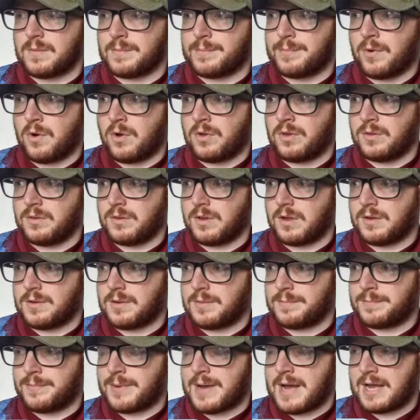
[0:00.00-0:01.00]
Ball
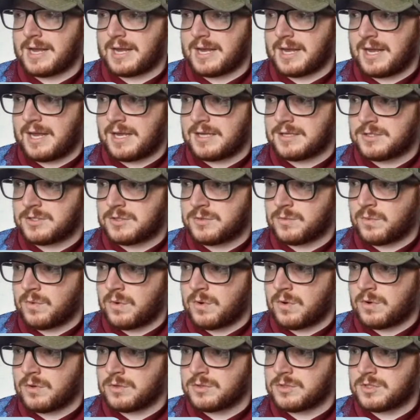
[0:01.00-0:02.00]
back
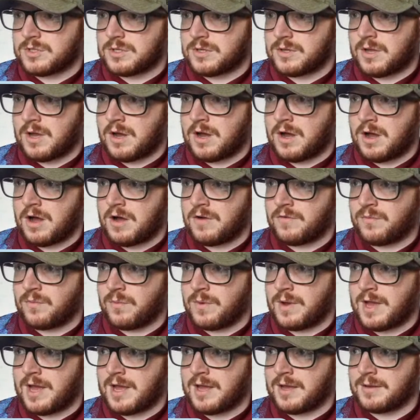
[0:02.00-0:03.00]
towards the
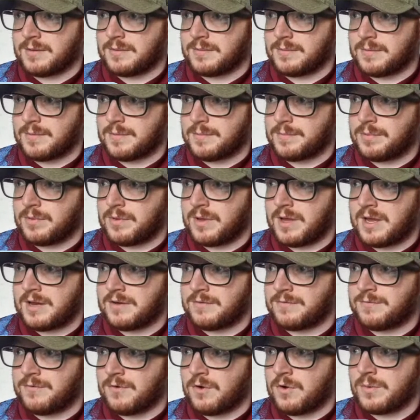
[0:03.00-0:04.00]
halfway. Played
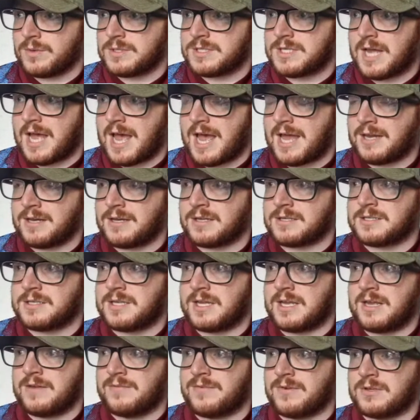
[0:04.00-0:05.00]
forward to Ender
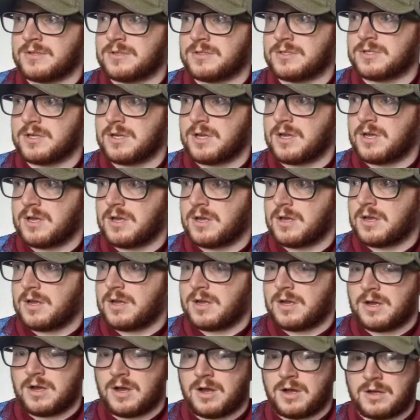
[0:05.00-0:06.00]
Stevens
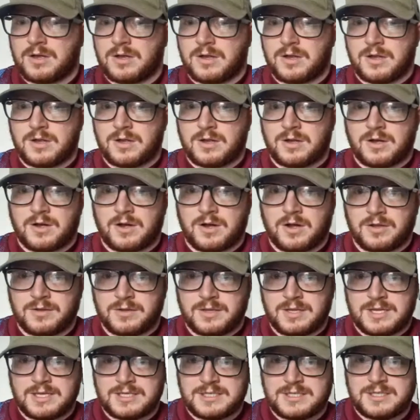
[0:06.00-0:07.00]

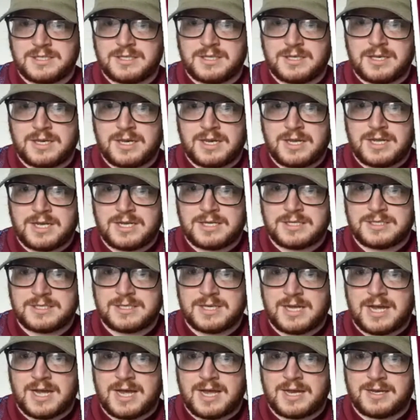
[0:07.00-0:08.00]
on this near
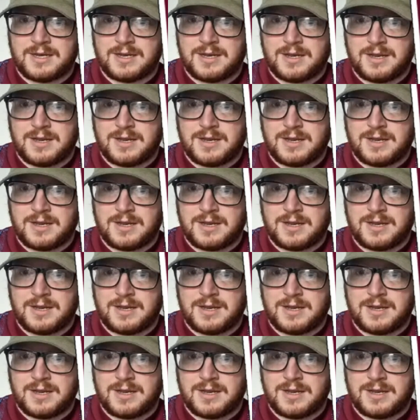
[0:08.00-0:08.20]
side.